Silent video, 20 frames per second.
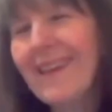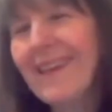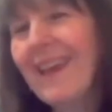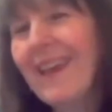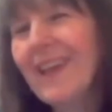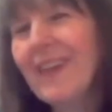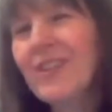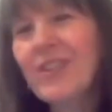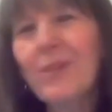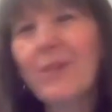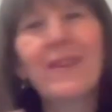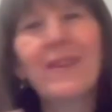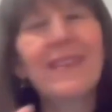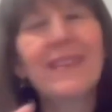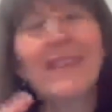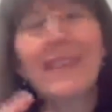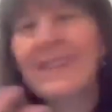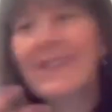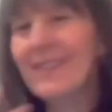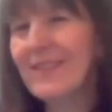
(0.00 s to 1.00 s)
engaging with
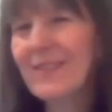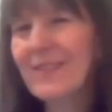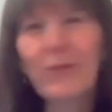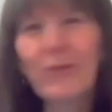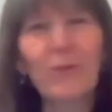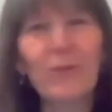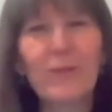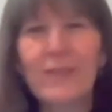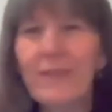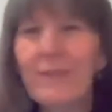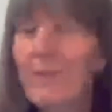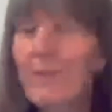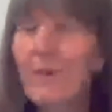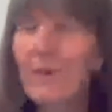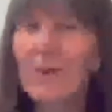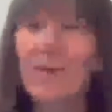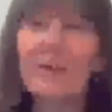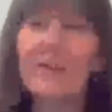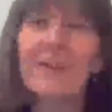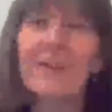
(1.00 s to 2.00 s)
these sorts of
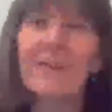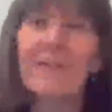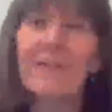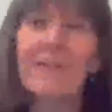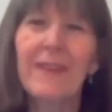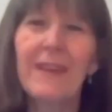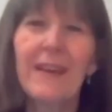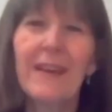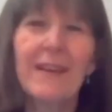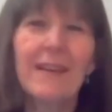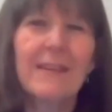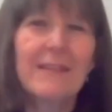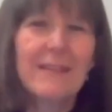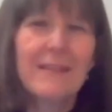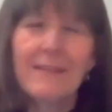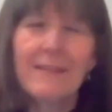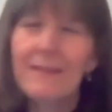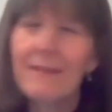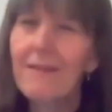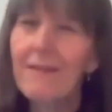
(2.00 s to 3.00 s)
books, of
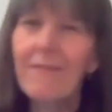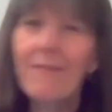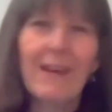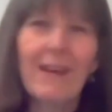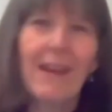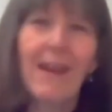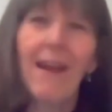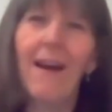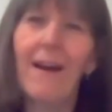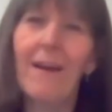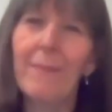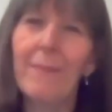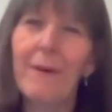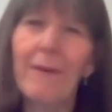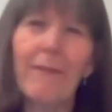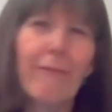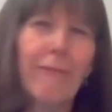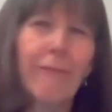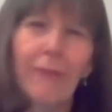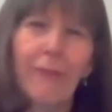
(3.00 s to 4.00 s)
stirring up a
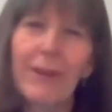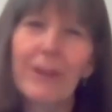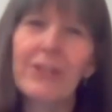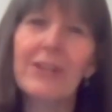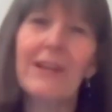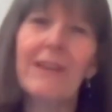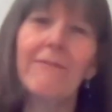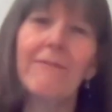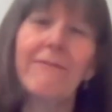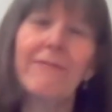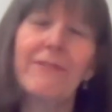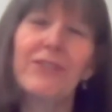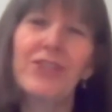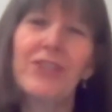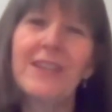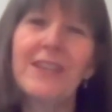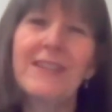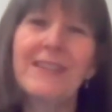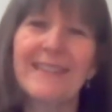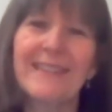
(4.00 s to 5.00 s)
fresh love for
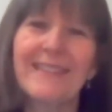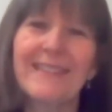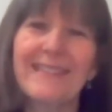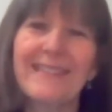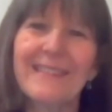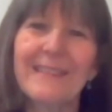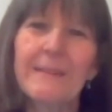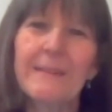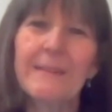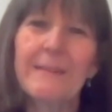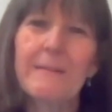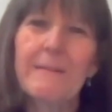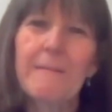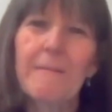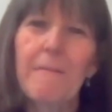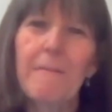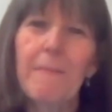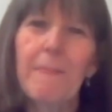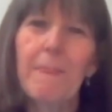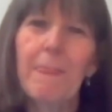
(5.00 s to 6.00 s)
Jesus.
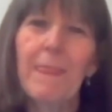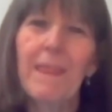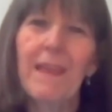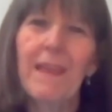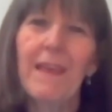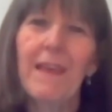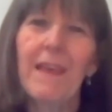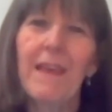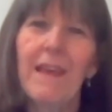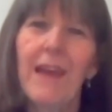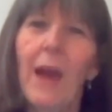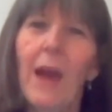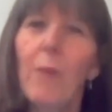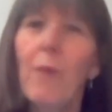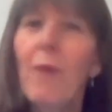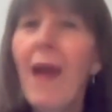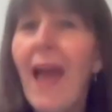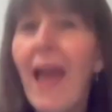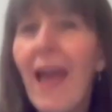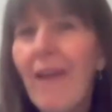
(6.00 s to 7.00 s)
And
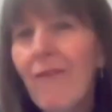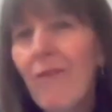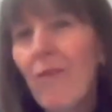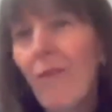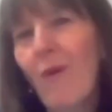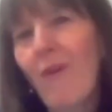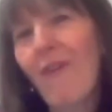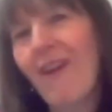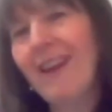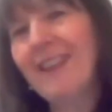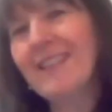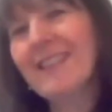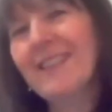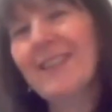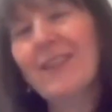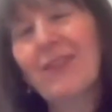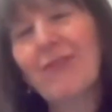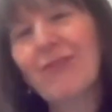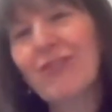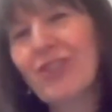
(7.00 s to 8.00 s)
wherever we're at in
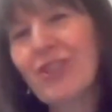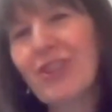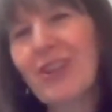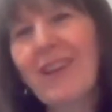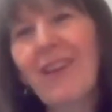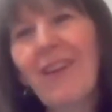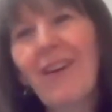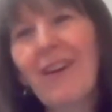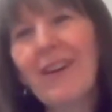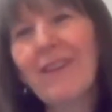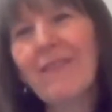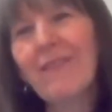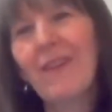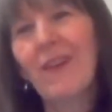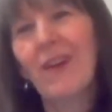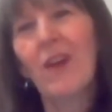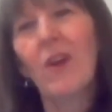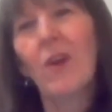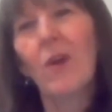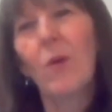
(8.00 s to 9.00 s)
the Christian life,
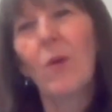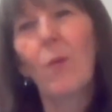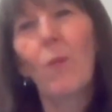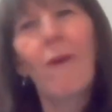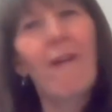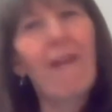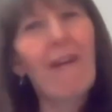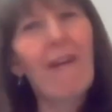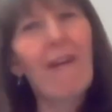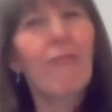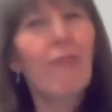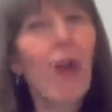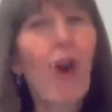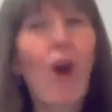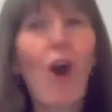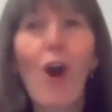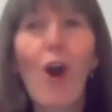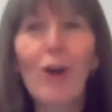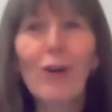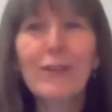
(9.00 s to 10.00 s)
wherever our
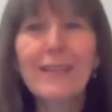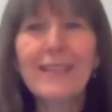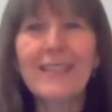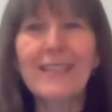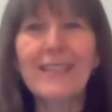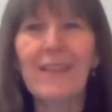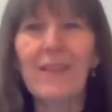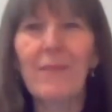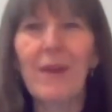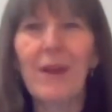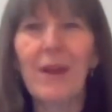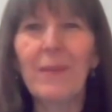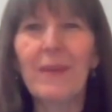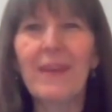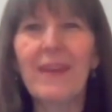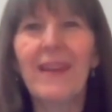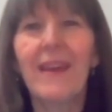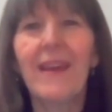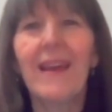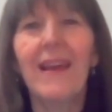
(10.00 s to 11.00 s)
heart is at the
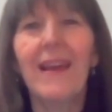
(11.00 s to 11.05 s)
moment,